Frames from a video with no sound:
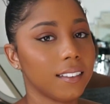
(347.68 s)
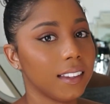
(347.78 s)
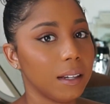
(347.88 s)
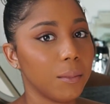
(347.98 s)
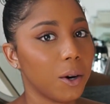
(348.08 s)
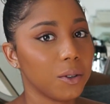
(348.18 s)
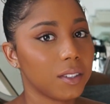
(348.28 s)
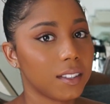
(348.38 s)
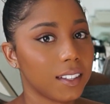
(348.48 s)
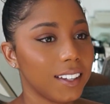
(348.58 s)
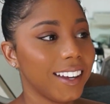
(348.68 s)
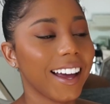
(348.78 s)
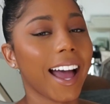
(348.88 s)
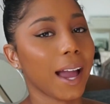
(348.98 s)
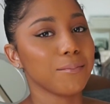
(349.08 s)
the most.
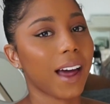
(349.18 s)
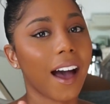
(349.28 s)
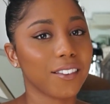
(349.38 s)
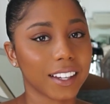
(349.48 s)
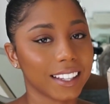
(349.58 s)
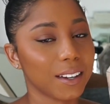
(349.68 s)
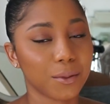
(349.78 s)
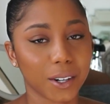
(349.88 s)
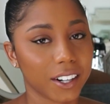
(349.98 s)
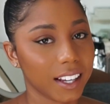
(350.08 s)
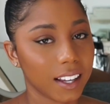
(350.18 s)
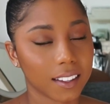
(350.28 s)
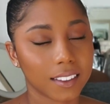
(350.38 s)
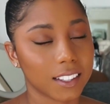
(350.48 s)
I'm not really wording.